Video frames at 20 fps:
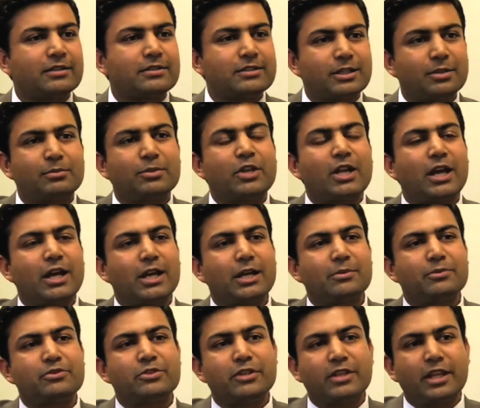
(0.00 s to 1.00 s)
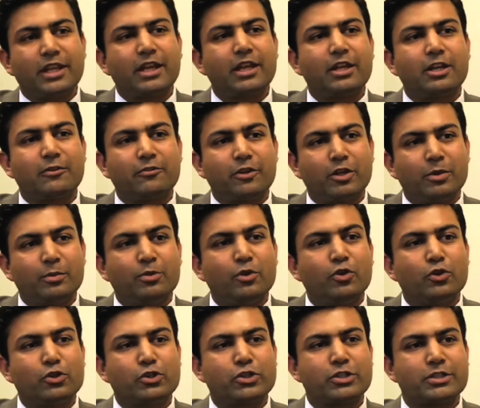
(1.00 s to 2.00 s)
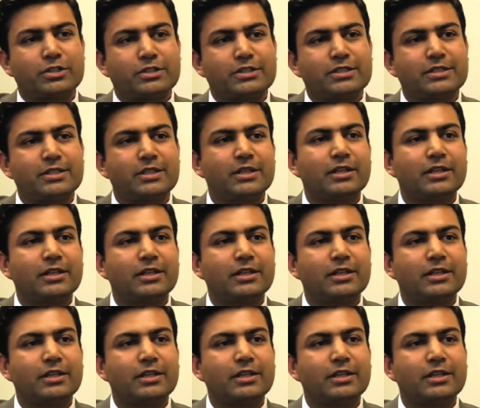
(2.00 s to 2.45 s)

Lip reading: sometimes negative emotions